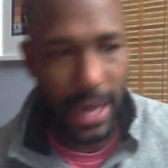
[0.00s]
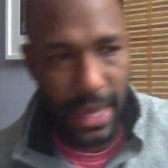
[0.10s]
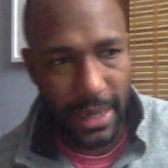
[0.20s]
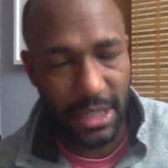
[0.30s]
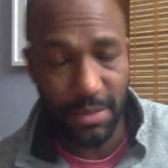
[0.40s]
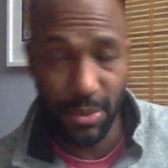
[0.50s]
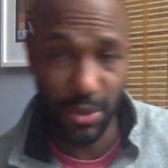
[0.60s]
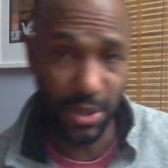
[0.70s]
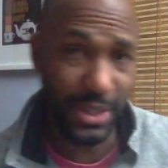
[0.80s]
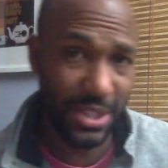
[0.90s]
And I
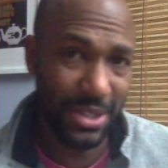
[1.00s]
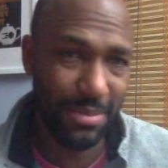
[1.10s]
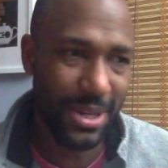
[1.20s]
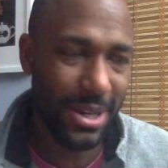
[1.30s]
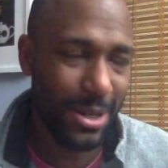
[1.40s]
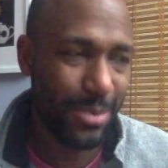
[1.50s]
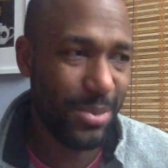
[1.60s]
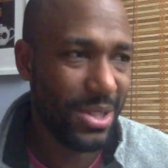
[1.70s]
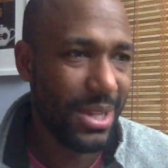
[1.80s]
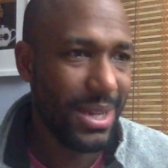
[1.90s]
suppose the question
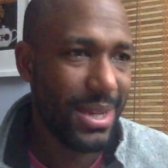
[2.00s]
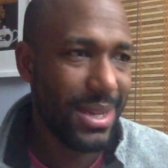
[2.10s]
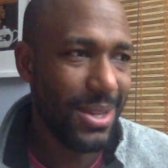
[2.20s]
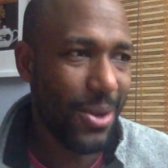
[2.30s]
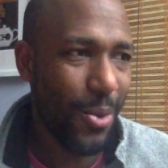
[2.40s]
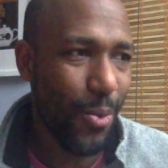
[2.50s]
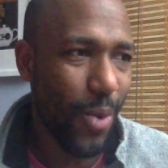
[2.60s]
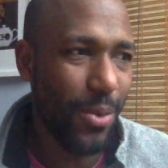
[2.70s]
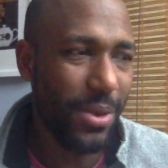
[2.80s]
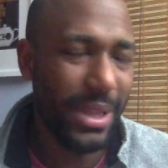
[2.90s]
becomes,
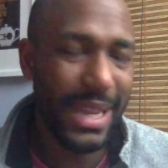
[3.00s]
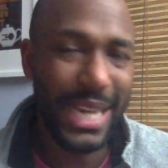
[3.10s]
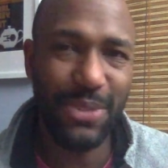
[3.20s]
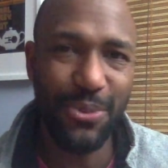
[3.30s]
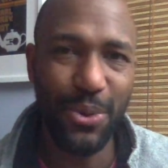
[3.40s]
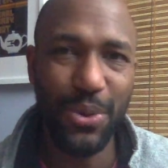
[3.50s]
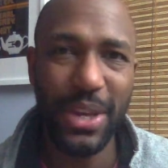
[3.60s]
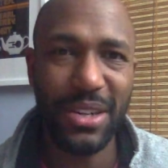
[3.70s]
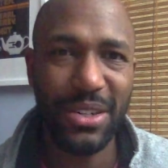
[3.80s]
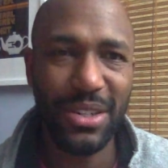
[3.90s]
what will the next few
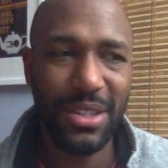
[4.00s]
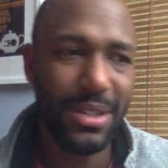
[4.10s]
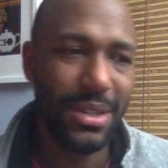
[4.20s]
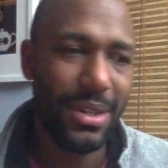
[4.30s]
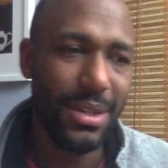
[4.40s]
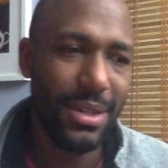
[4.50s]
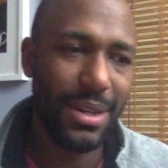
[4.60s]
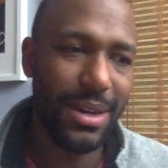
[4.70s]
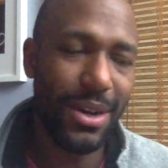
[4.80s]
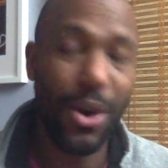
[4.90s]
years
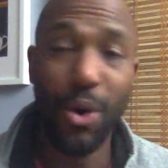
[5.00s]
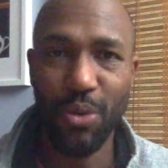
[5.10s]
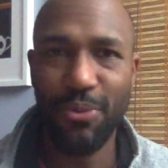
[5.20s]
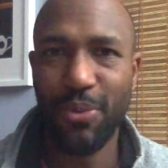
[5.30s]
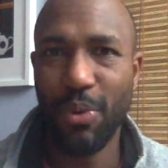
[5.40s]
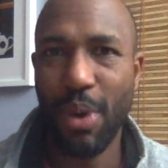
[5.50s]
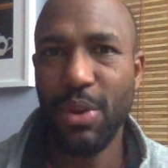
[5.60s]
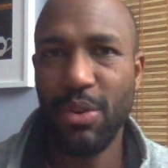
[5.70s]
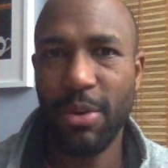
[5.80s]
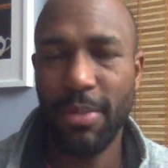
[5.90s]
hold for what
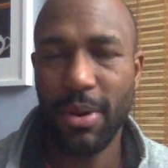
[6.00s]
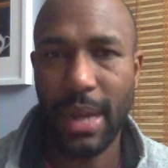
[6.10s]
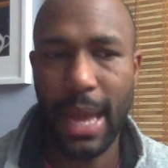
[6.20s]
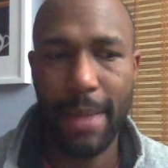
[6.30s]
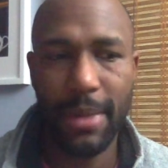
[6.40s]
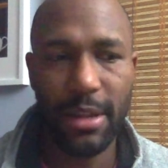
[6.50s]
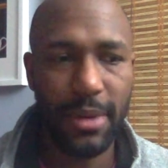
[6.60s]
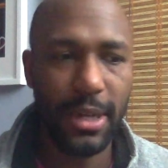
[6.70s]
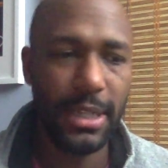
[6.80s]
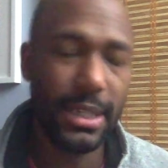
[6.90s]
we do about climate?
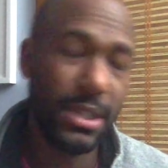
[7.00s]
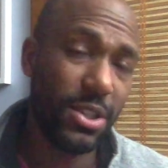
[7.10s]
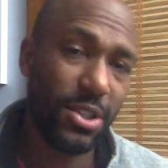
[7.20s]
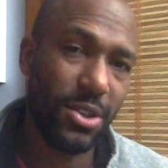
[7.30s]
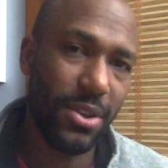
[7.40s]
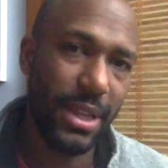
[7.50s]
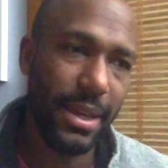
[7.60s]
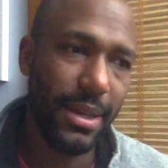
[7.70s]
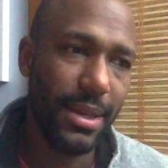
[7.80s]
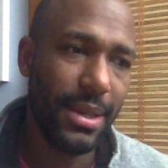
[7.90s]
Because this is
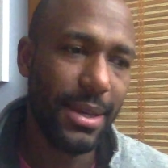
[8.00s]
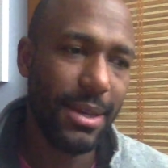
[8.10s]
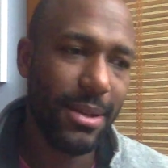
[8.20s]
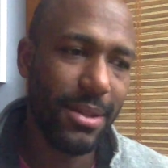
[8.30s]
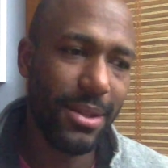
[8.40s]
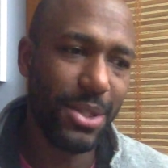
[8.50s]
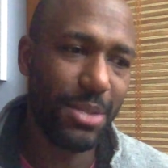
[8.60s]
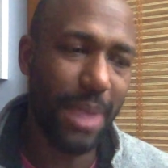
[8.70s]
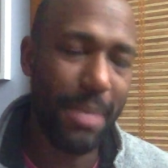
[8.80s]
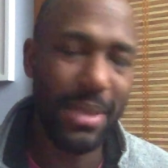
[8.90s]
certainly,
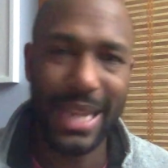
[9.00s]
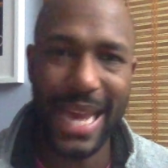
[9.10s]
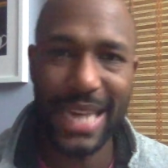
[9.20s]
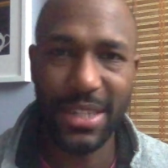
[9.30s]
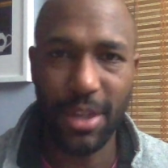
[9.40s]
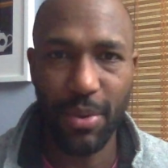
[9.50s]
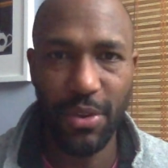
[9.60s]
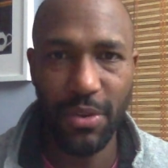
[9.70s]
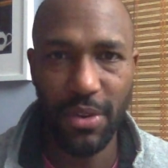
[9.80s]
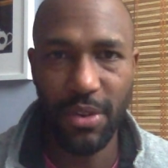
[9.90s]
this might be the last
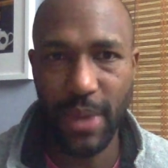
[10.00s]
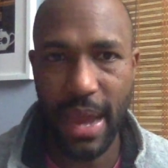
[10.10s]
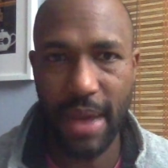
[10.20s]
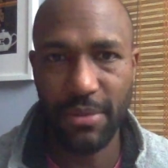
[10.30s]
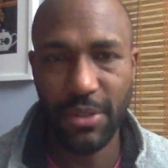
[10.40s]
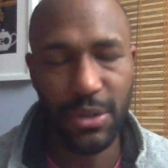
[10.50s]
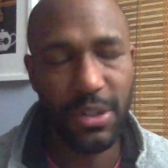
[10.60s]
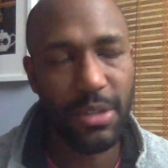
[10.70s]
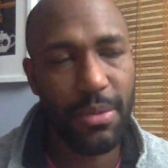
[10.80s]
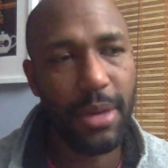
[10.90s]
opportunity we have to do
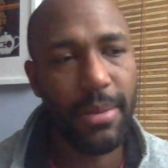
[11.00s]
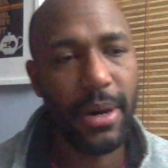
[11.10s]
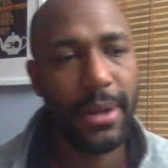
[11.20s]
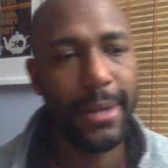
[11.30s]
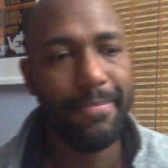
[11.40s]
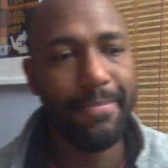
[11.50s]
something about it.